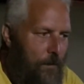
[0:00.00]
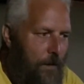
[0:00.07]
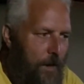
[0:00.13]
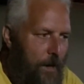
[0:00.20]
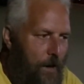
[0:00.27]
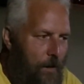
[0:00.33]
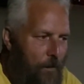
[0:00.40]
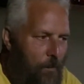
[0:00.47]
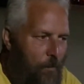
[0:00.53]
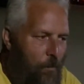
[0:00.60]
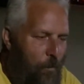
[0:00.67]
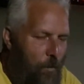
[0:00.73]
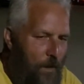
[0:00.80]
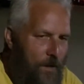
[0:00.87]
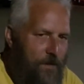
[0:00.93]
You know,
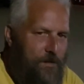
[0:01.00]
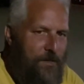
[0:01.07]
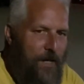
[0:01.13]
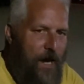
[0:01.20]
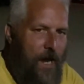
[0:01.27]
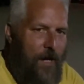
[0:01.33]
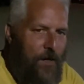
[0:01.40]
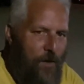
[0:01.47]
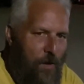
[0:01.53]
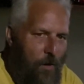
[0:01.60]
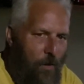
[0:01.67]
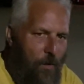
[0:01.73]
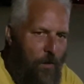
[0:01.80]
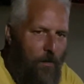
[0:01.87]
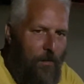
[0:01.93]
what is the end
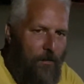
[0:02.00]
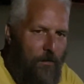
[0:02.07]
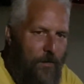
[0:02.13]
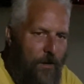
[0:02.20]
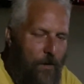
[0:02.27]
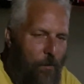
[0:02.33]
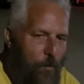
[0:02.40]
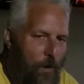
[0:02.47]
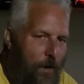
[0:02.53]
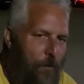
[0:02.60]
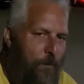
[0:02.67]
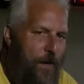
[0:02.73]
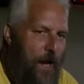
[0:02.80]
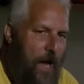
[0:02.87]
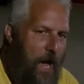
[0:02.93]
goal? You know, what
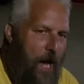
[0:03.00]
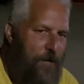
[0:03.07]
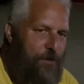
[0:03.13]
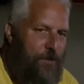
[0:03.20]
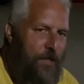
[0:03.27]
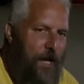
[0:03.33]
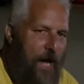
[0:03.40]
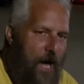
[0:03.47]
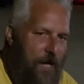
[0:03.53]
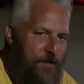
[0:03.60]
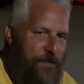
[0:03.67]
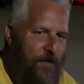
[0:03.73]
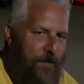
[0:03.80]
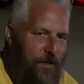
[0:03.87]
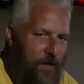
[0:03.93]
are we actually
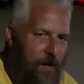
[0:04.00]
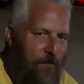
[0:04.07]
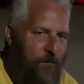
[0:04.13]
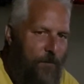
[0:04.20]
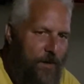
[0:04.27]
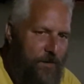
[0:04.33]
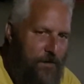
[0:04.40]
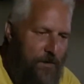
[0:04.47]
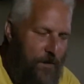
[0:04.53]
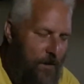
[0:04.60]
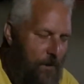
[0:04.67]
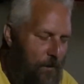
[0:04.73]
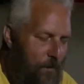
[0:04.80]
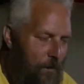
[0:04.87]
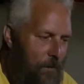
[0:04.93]
asking the government to
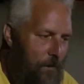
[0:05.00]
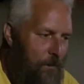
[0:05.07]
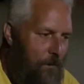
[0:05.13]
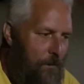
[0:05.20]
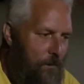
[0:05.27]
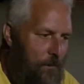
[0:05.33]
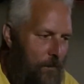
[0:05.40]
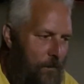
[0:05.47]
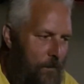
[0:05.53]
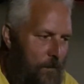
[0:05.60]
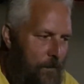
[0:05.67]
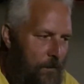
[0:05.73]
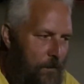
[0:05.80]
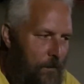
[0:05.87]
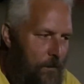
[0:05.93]
do?
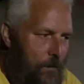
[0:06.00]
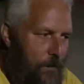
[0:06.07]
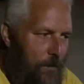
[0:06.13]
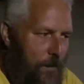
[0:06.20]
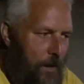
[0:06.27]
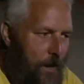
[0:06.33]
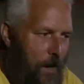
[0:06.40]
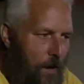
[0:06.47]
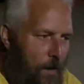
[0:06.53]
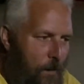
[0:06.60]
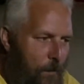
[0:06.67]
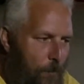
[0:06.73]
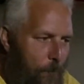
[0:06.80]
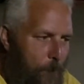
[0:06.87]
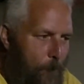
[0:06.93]
You know,